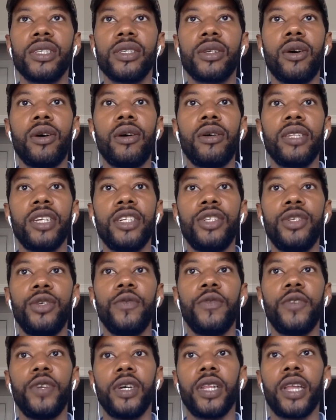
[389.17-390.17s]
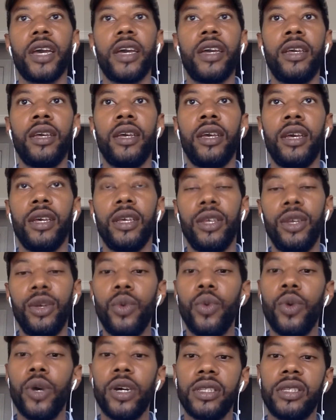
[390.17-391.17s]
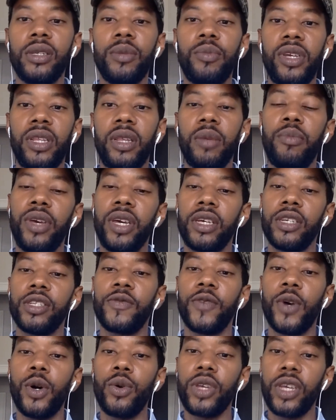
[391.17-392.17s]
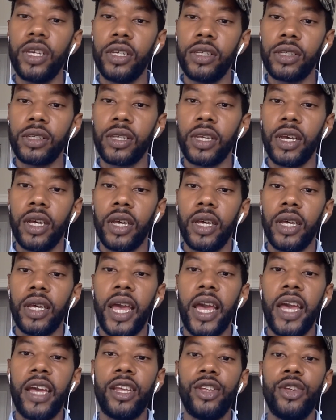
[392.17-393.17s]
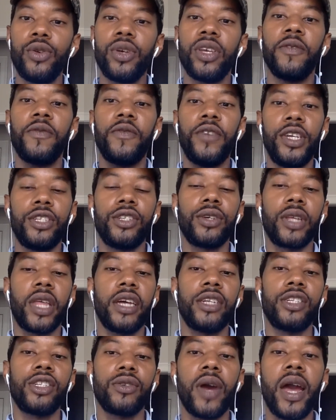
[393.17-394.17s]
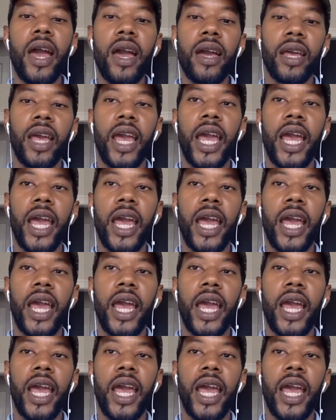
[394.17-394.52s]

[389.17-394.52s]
song that you feel like you want to be the biggest focus, and you can feature that track.